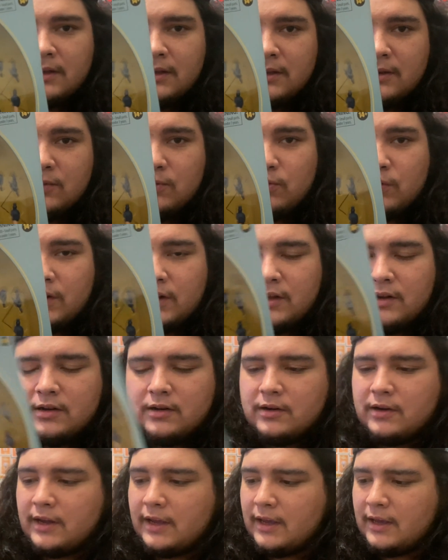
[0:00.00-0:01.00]

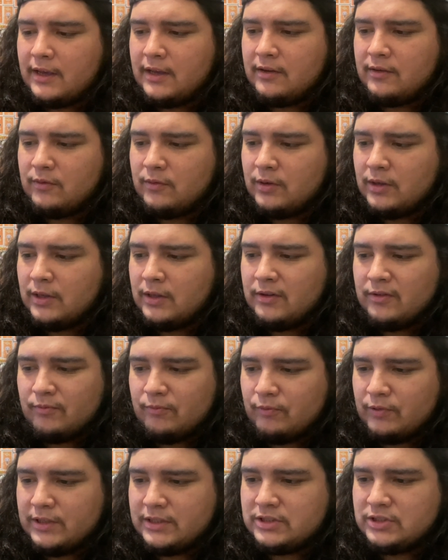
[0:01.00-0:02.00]
regular hand,
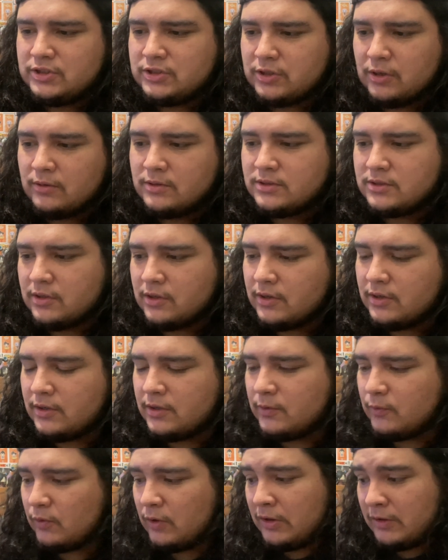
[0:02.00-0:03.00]
which shows
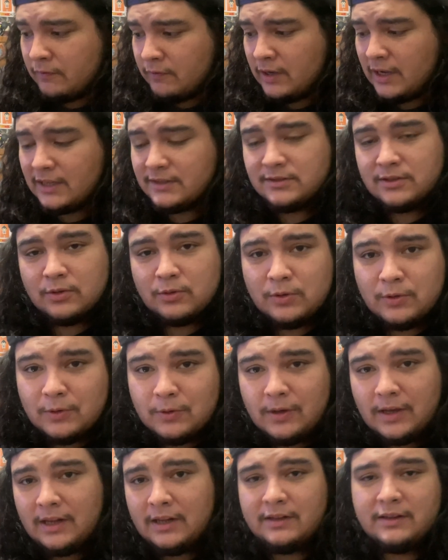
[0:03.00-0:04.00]
her, if you guys don't know
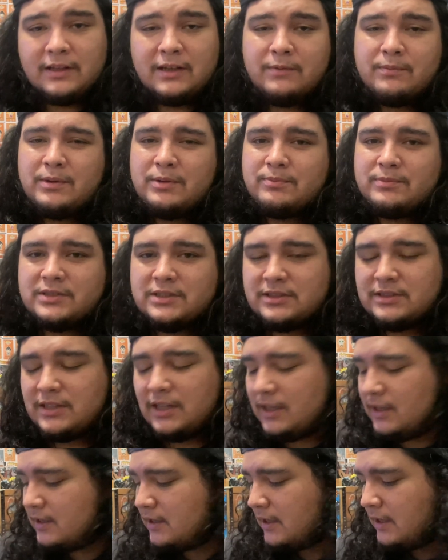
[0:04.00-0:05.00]
anything about
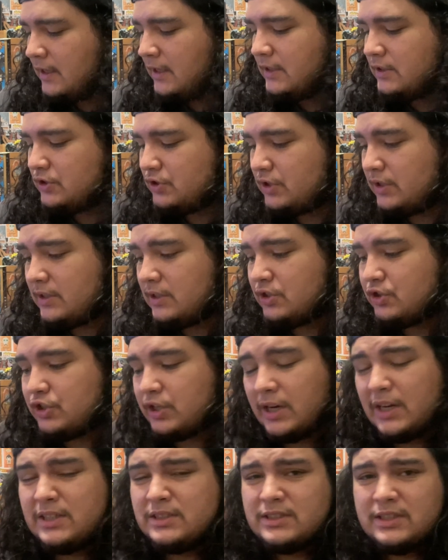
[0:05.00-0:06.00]
Mystique, she could
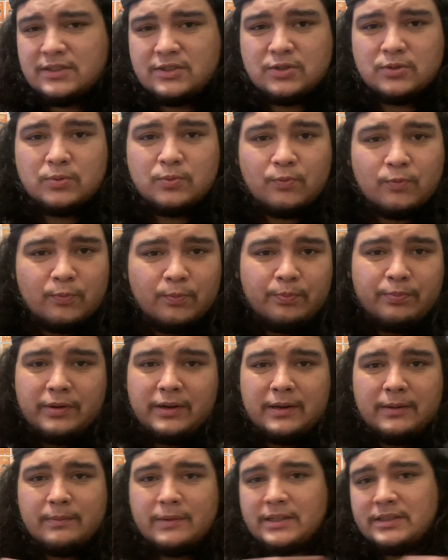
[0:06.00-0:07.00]
change into
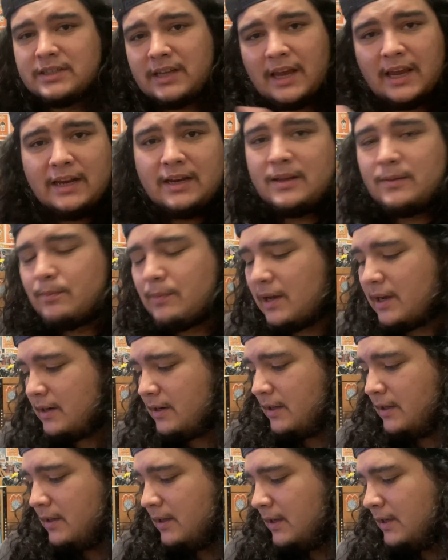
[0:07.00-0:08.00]
pretty much
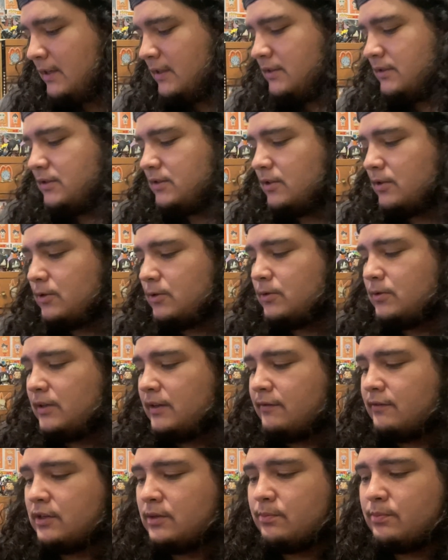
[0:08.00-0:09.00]
anybody. So it
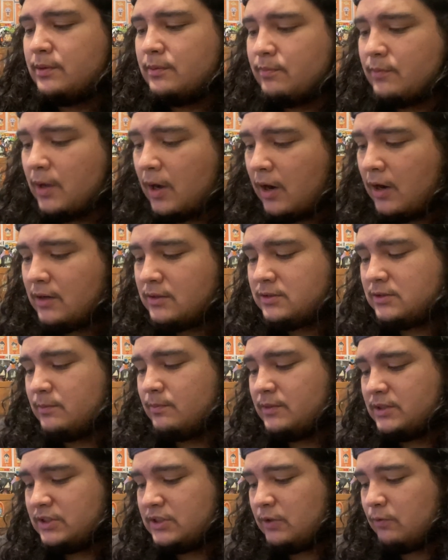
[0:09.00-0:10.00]
would have been awesome
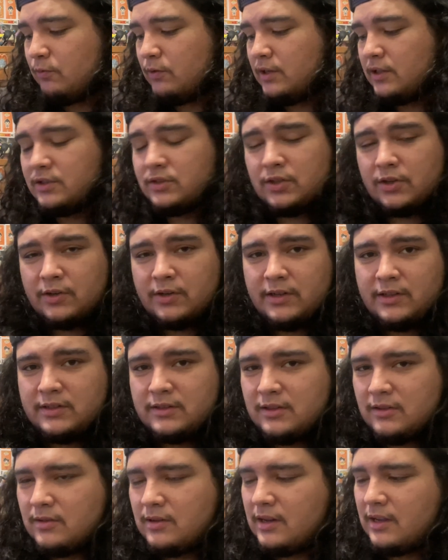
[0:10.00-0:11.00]
if she would have turned
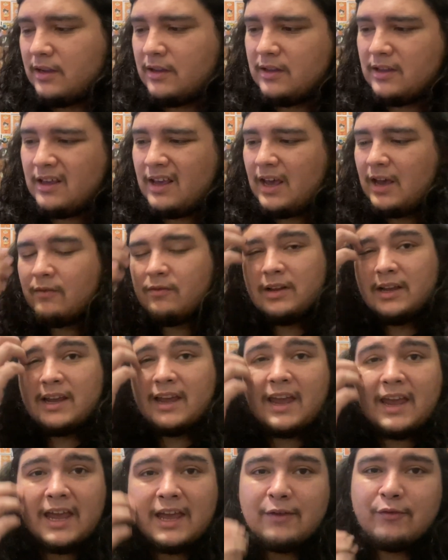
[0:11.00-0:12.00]
into like a
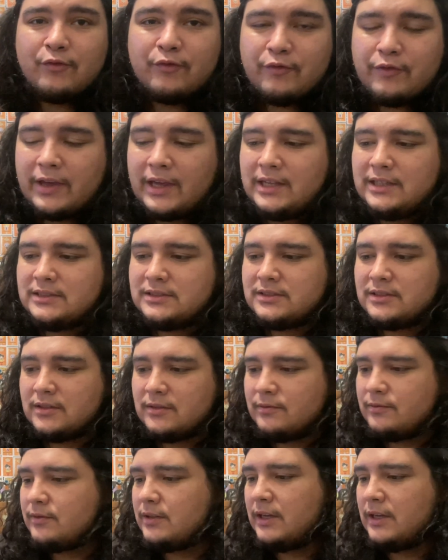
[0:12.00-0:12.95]
half face of